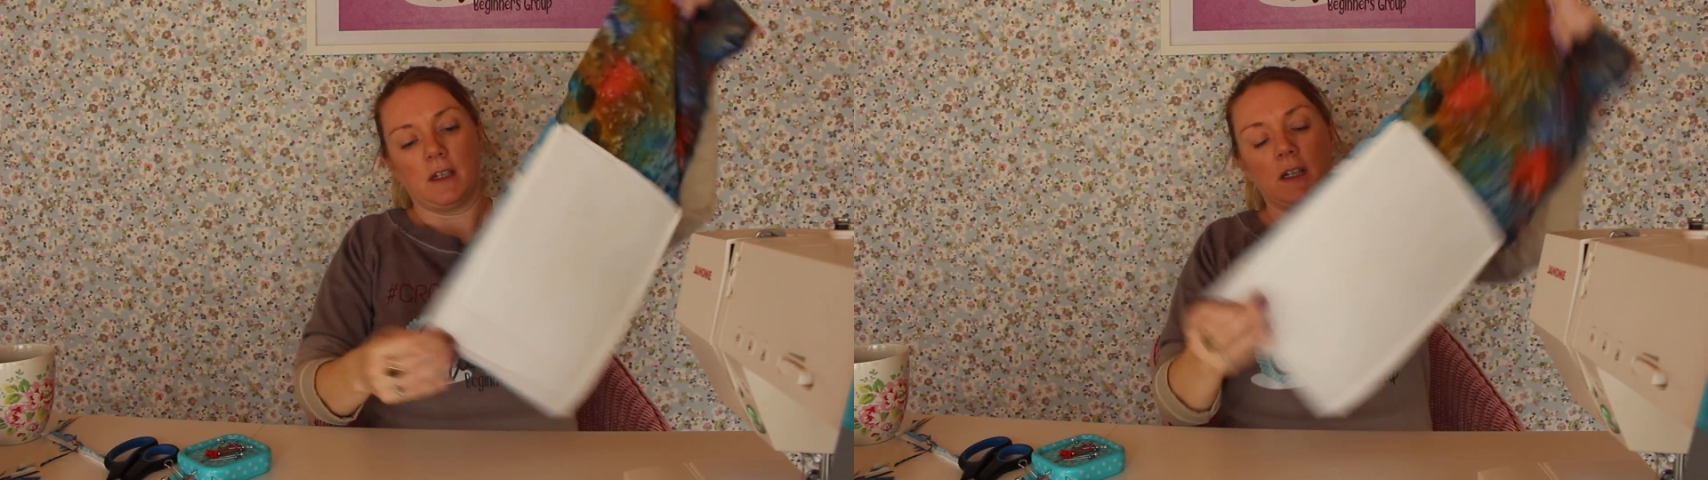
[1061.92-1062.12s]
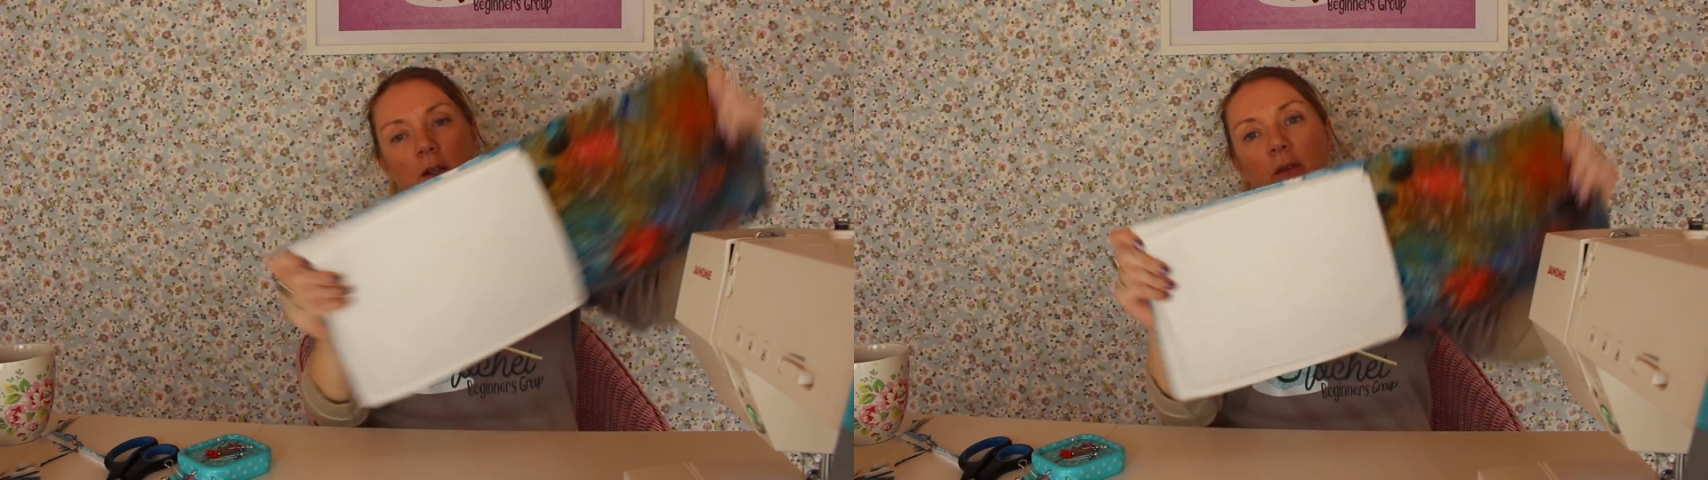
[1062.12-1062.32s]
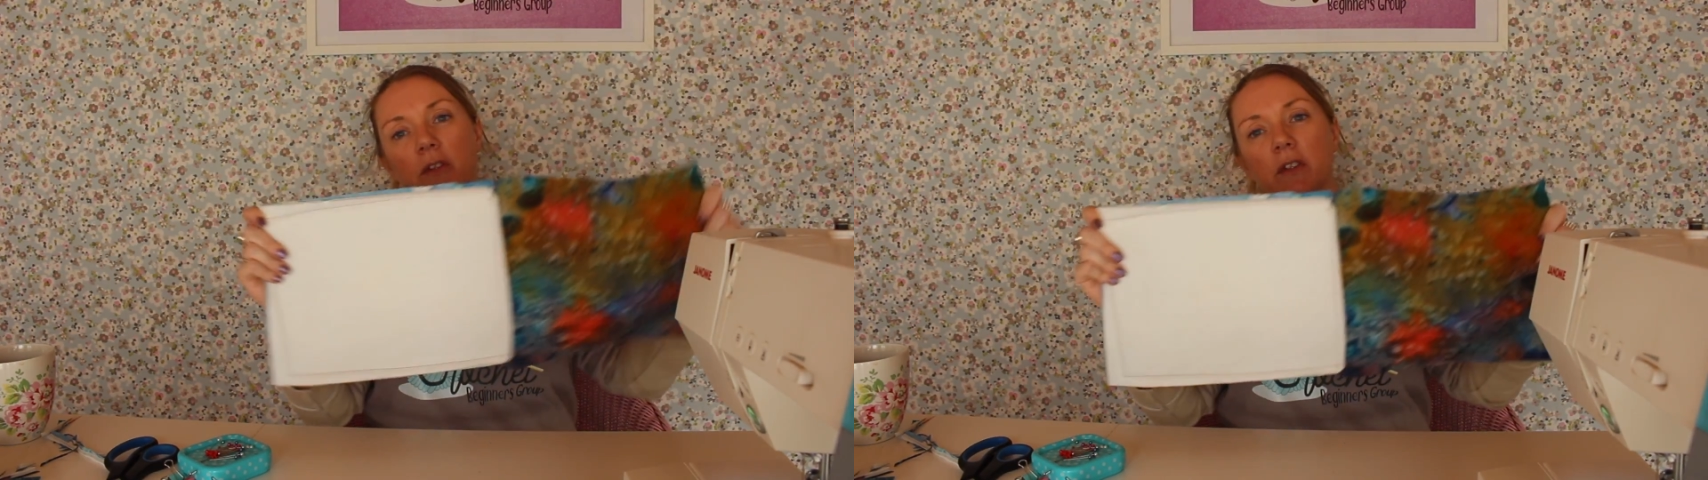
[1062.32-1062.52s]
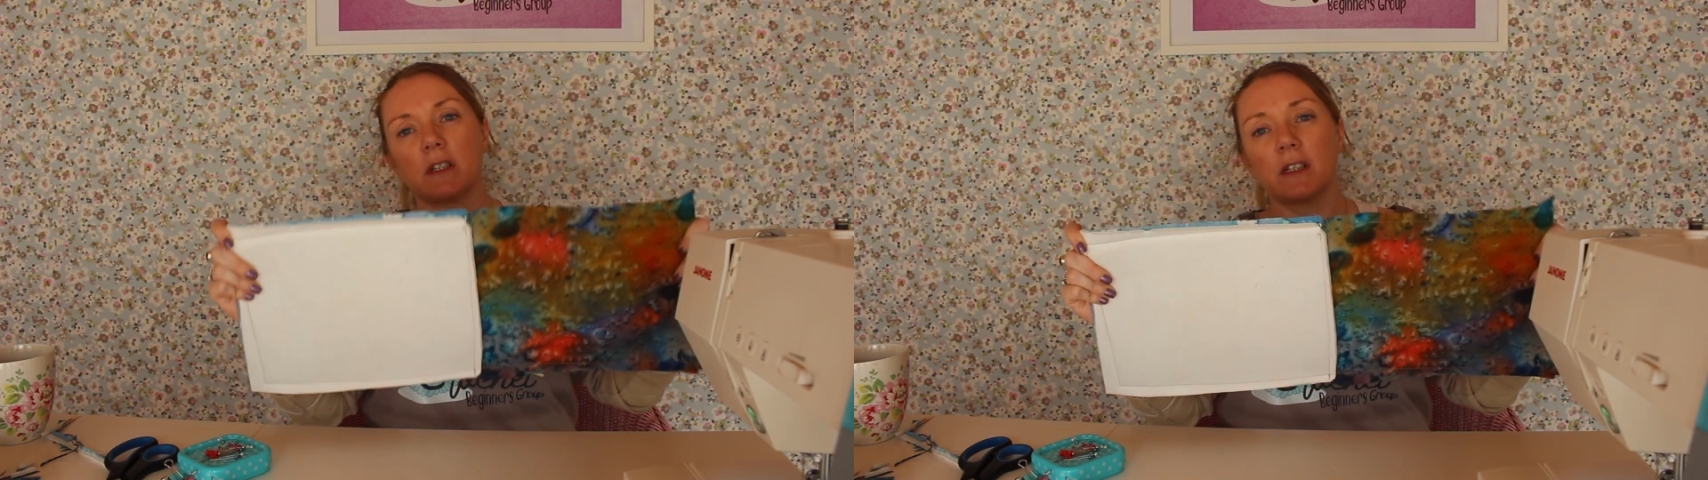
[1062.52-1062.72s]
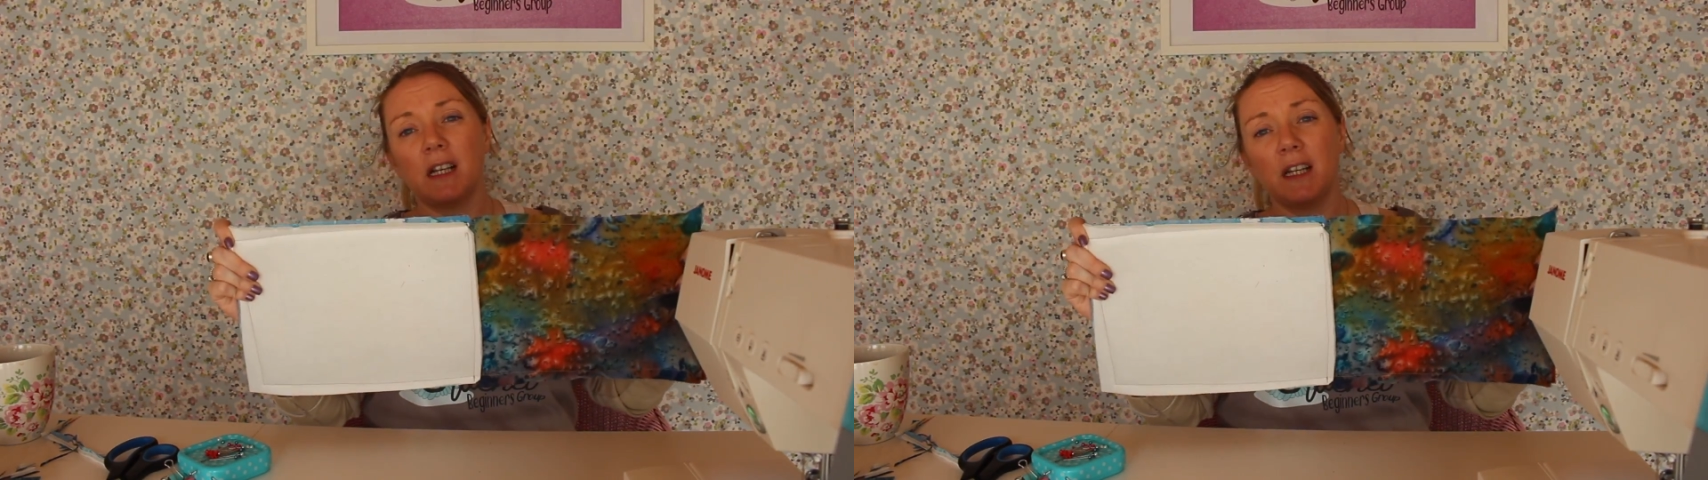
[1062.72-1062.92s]
And I'm just
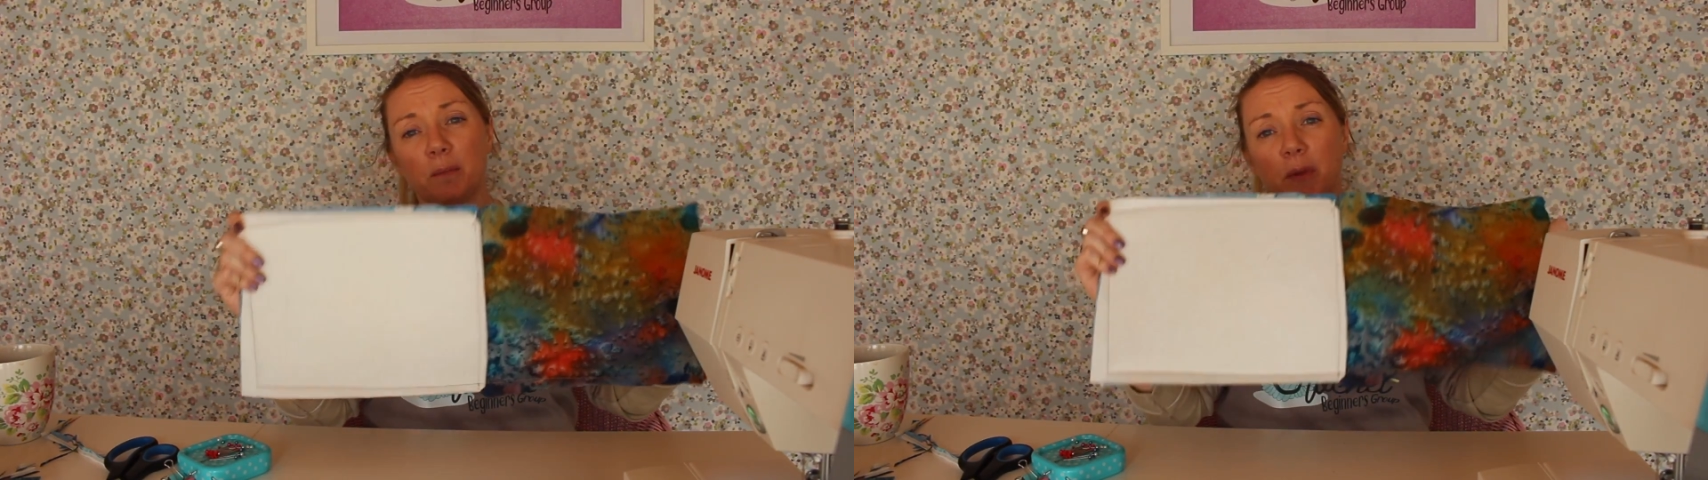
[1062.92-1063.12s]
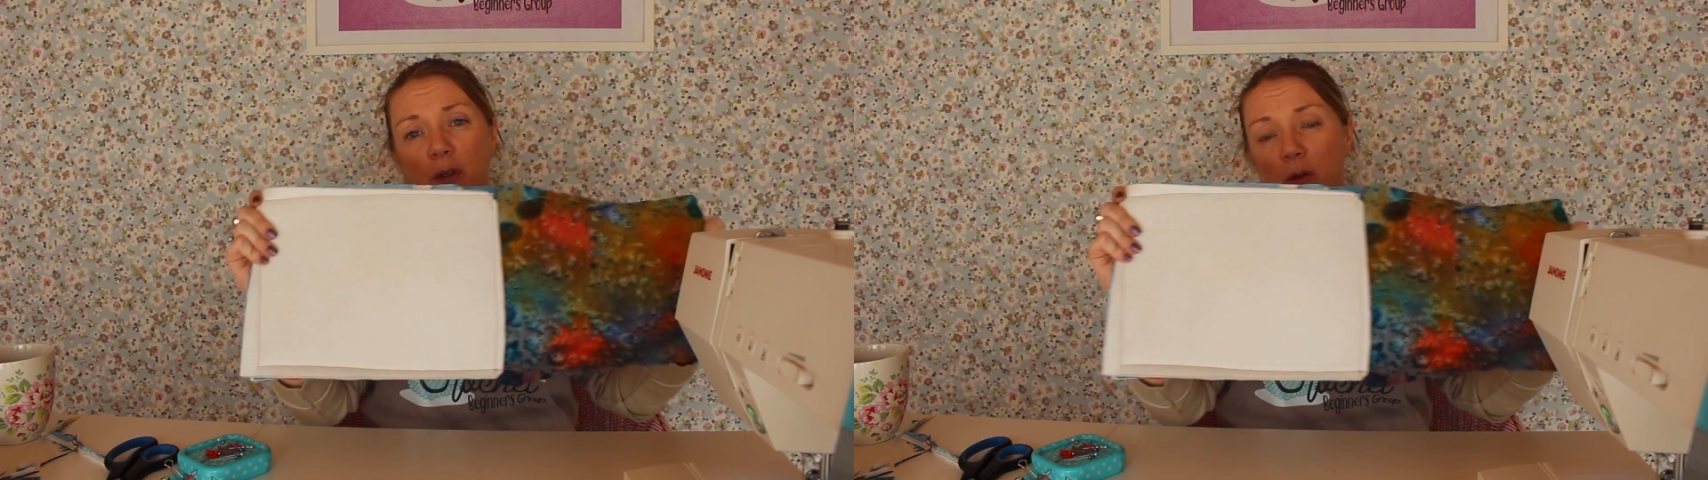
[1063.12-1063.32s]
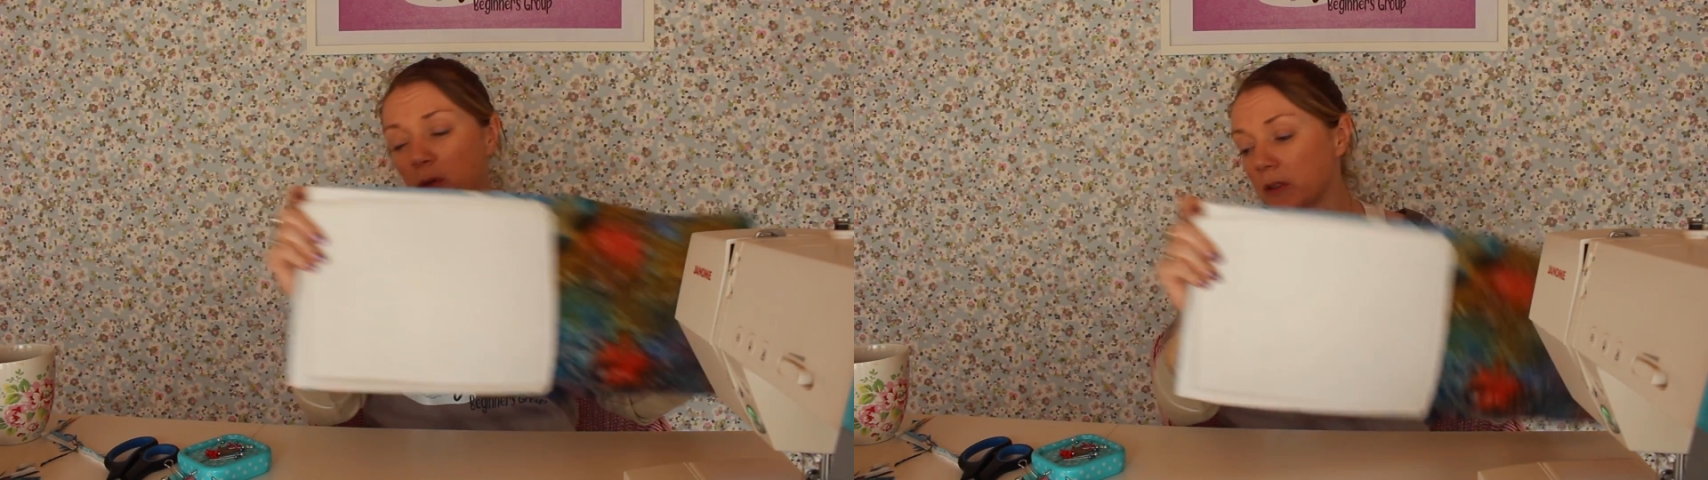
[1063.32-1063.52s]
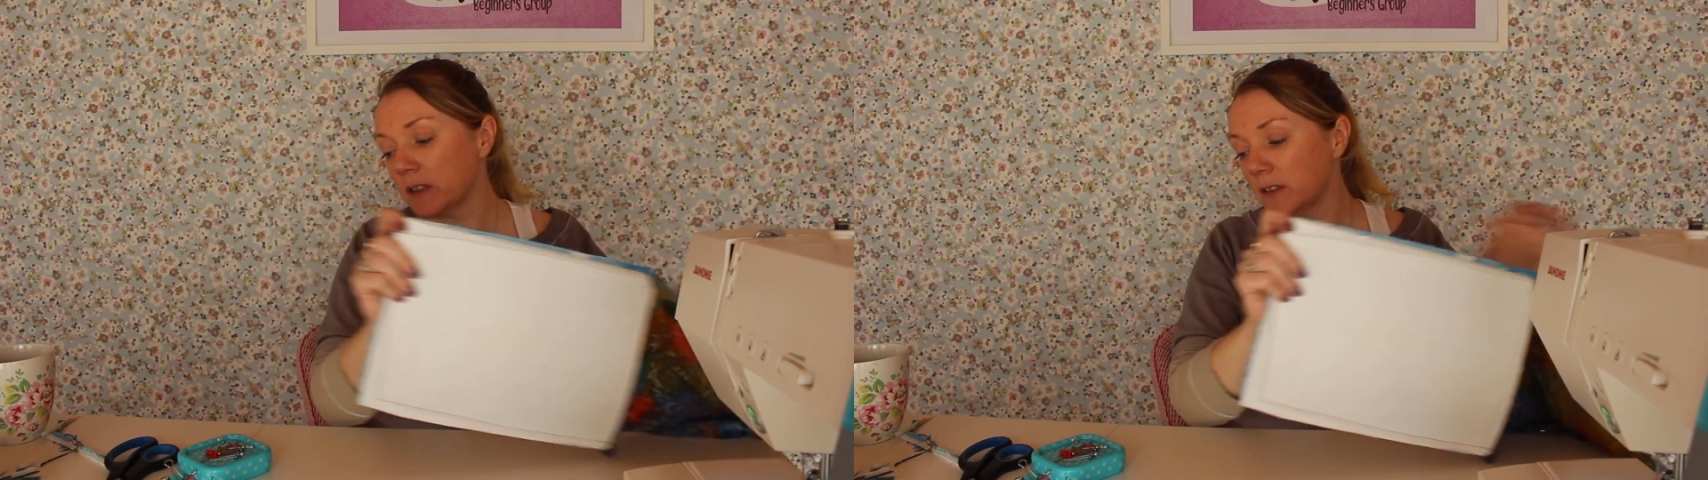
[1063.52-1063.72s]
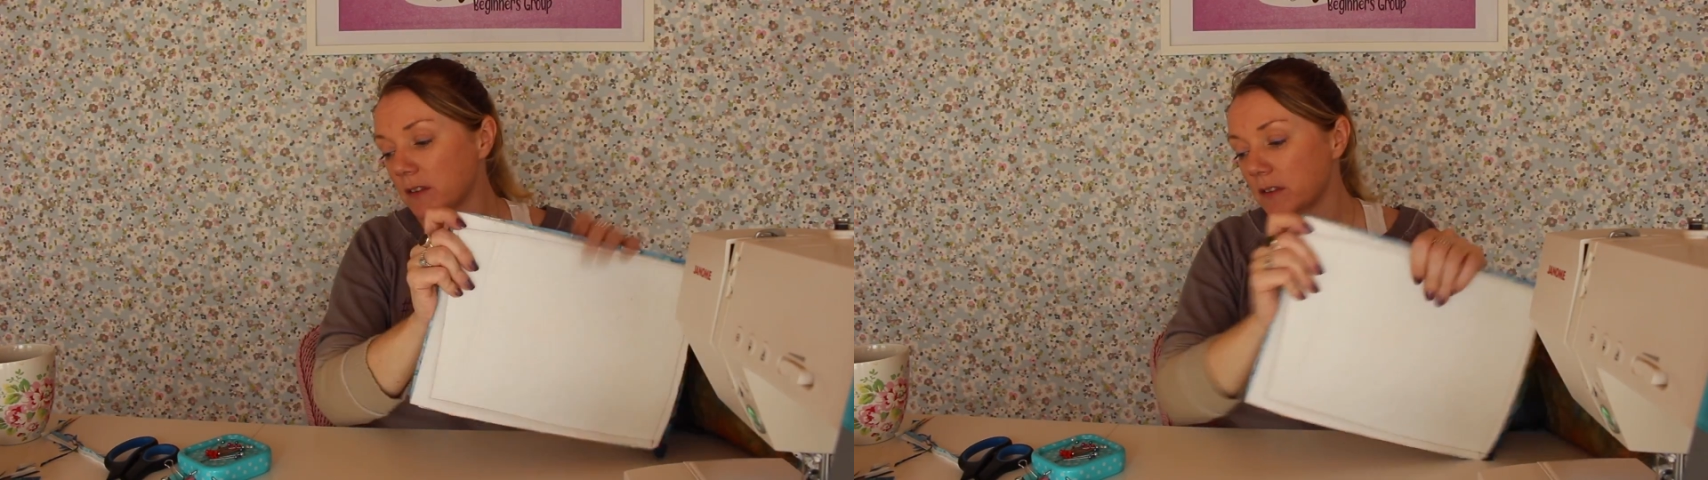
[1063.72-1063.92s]
going to clip the
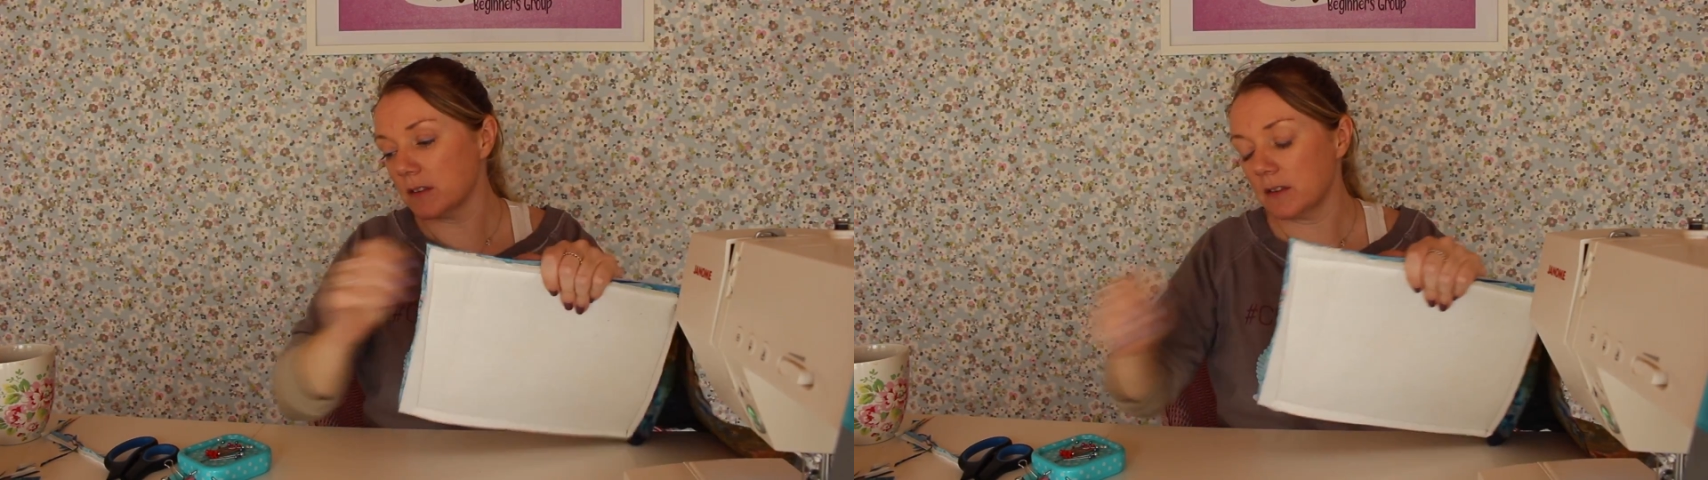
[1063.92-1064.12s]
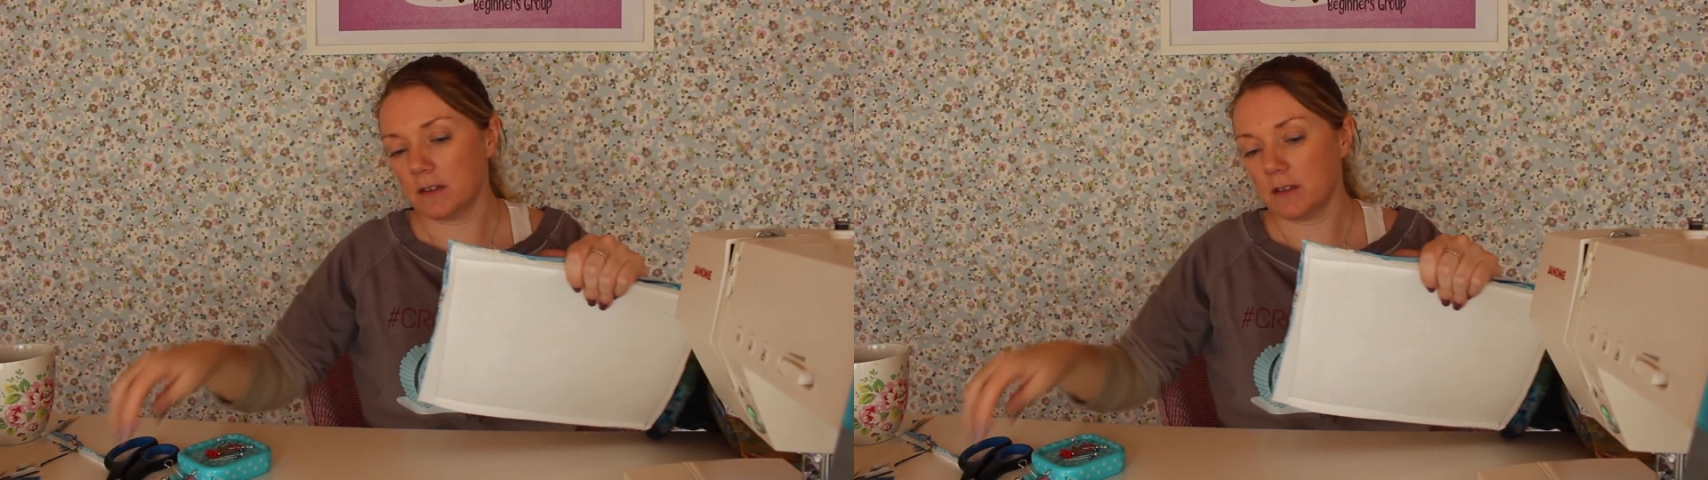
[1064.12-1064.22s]
corners